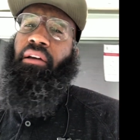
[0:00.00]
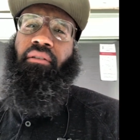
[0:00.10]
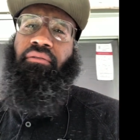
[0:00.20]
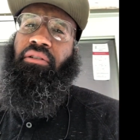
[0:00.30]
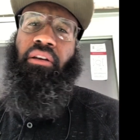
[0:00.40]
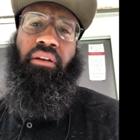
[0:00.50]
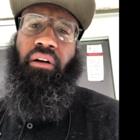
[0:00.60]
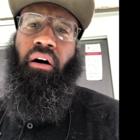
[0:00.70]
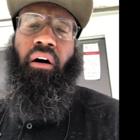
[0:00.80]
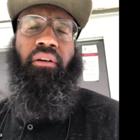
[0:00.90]
You see,
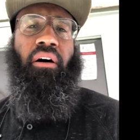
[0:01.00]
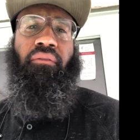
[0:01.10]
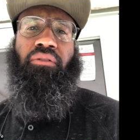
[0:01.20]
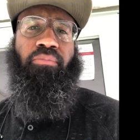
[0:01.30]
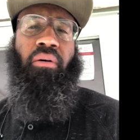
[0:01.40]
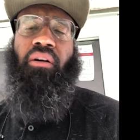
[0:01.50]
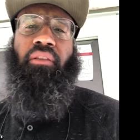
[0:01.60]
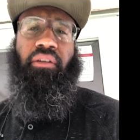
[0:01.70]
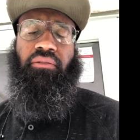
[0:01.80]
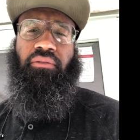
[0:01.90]
all y'all was a part
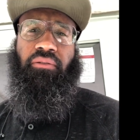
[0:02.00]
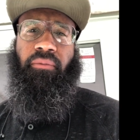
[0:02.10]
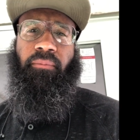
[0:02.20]
of this.